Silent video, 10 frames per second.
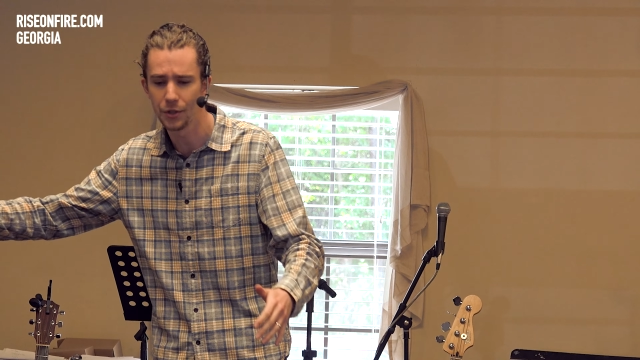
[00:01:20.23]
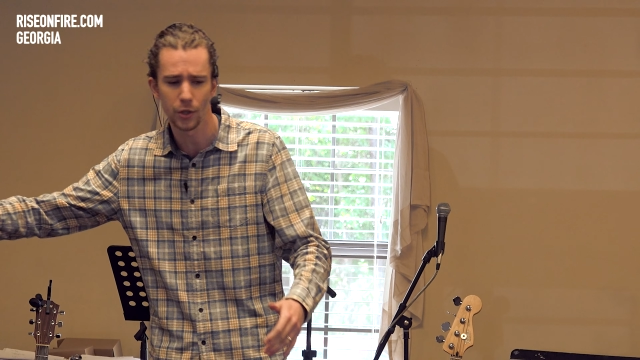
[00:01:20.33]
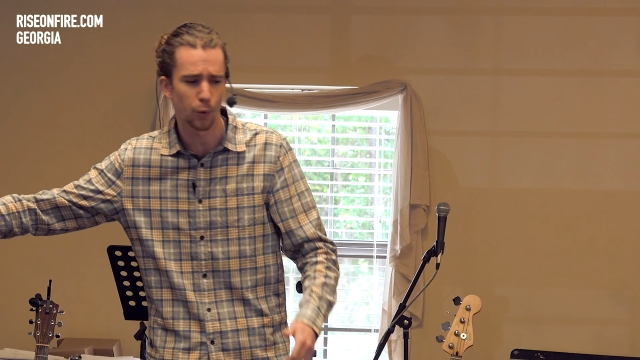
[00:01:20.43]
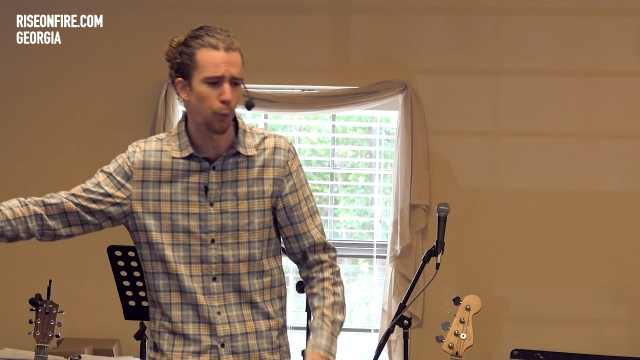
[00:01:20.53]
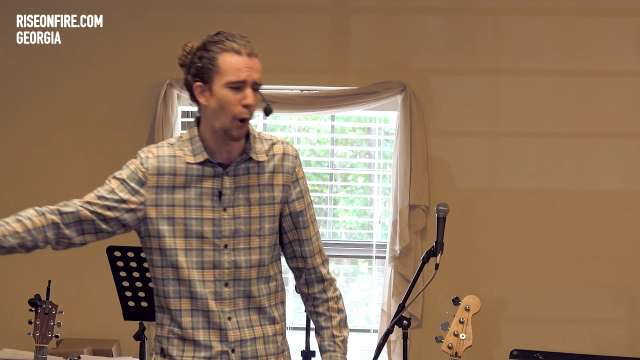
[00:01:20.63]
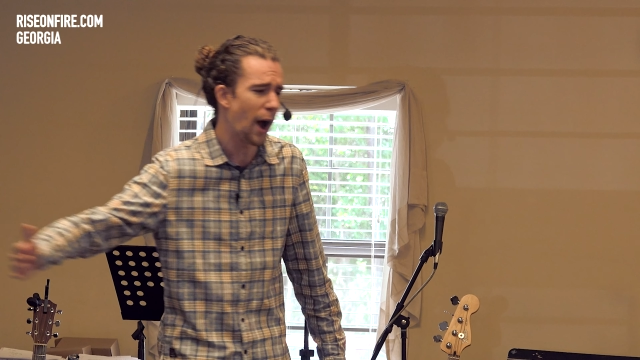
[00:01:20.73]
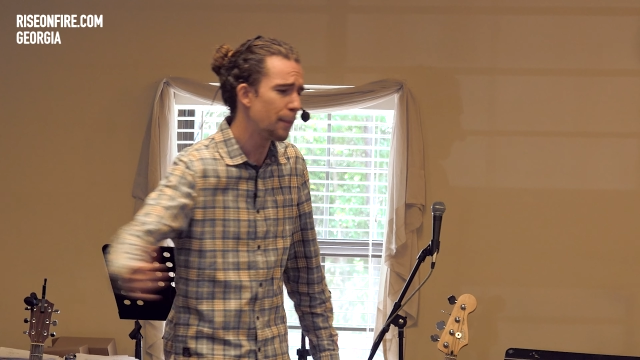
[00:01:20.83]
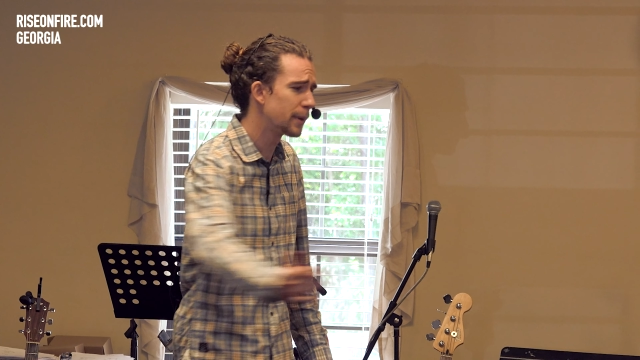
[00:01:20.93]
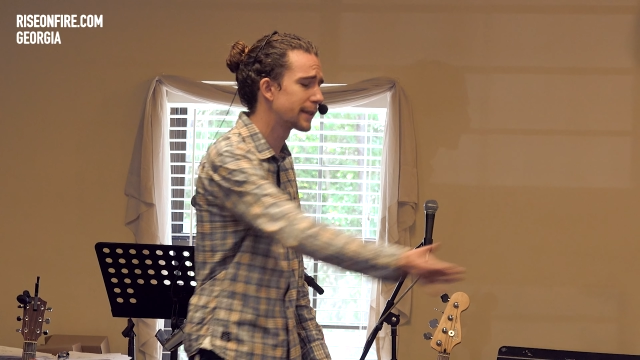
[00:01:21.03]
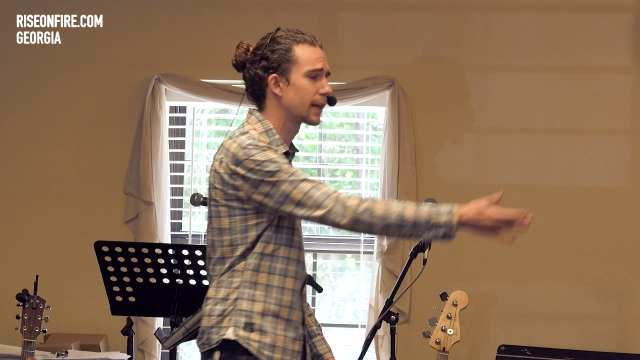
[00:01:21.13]
just
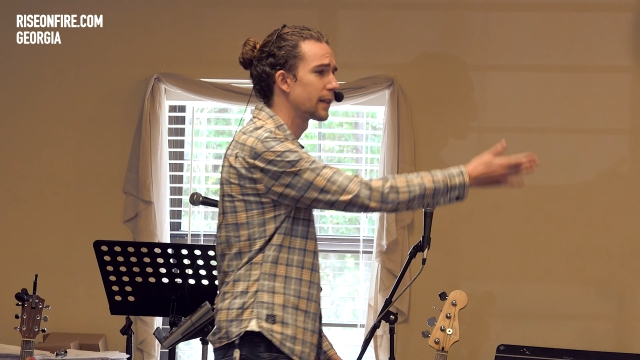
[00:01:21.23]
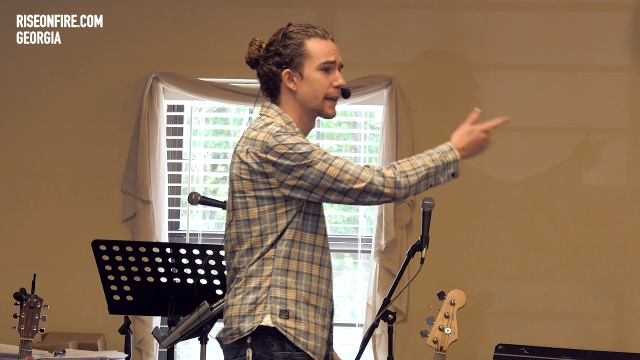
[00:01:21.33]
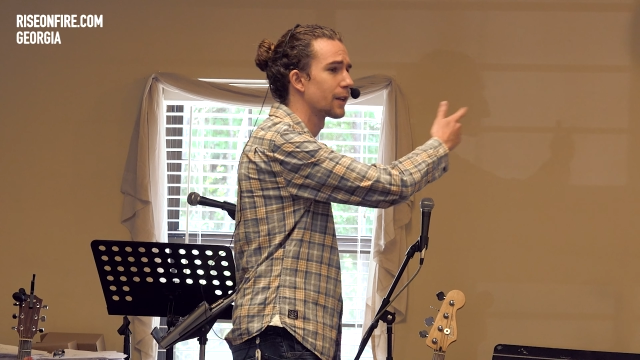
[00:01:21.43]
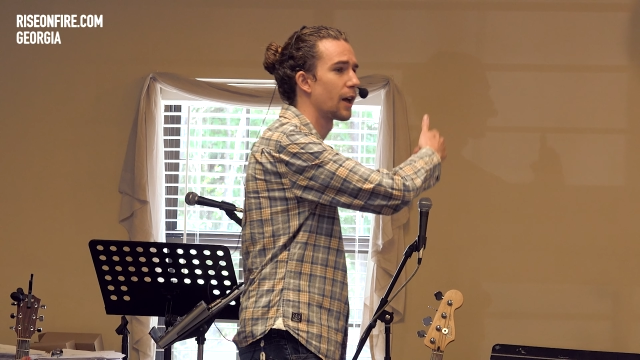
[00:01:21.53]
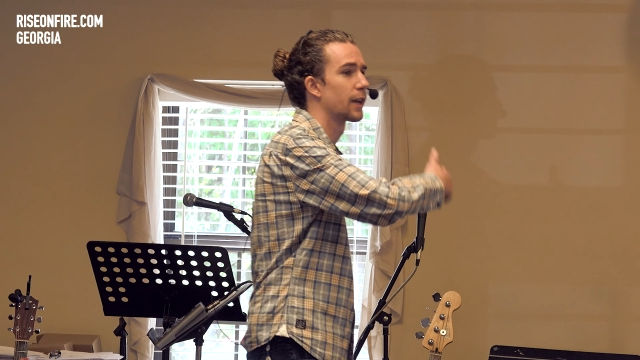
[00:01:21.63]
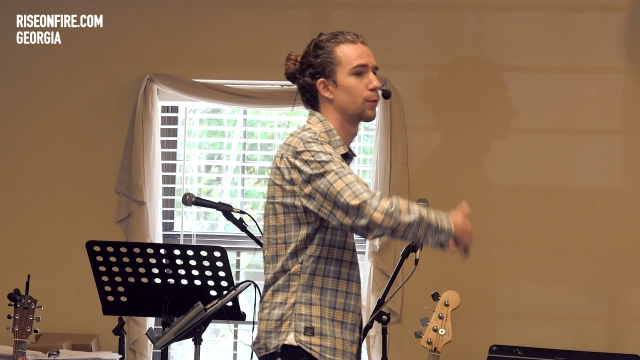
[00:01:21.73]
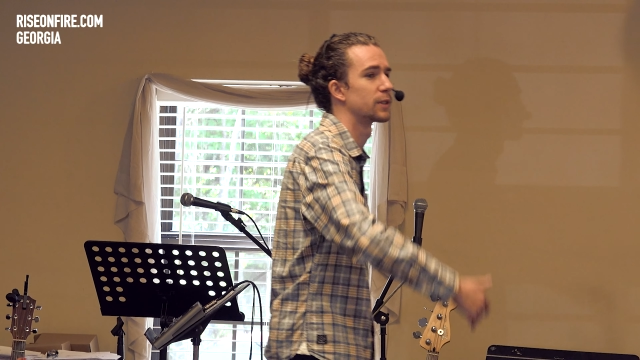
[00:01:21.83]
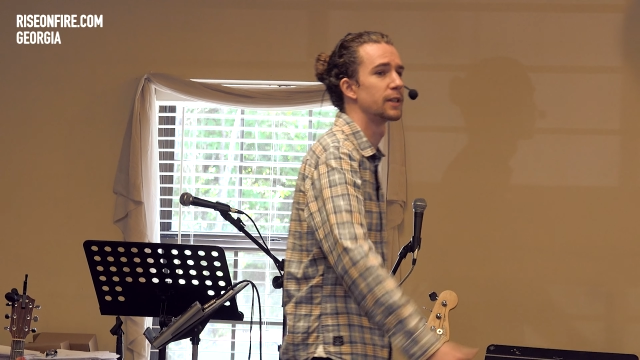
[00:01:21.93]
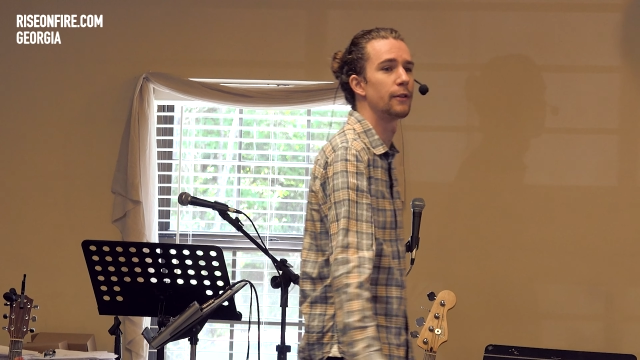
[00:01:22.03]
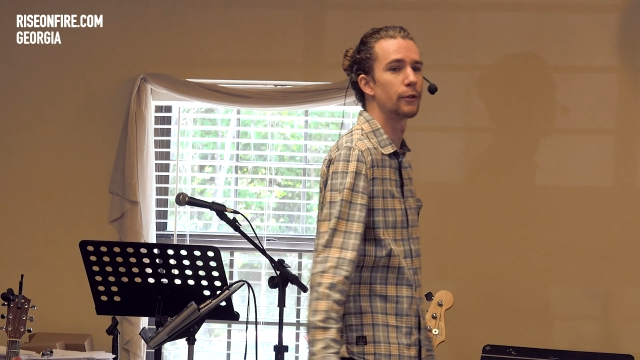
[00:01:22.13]
wipe it clean like it
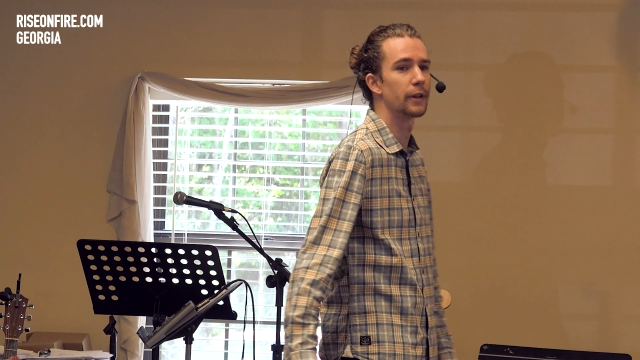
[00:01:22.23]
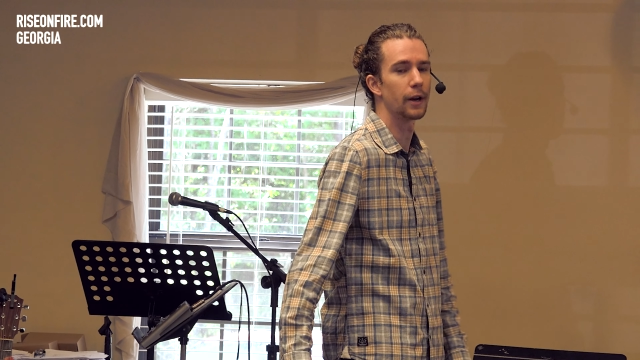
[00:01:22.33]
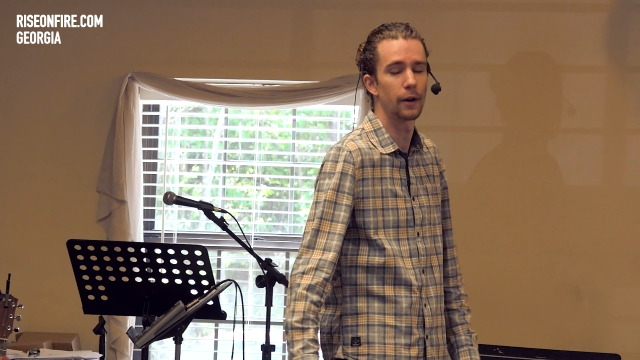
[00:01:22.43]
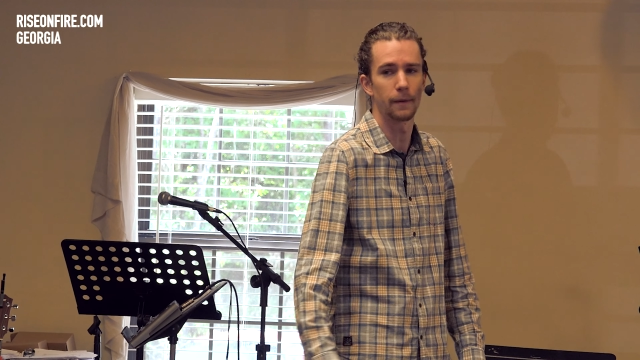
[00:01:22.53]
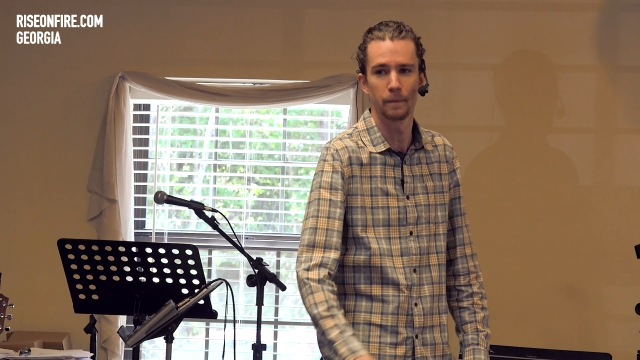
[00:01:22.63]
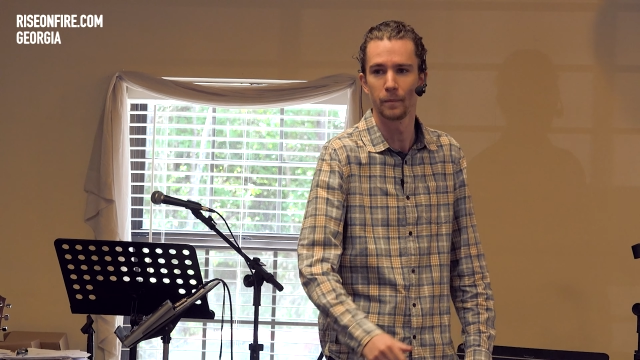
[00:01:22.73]
was never there.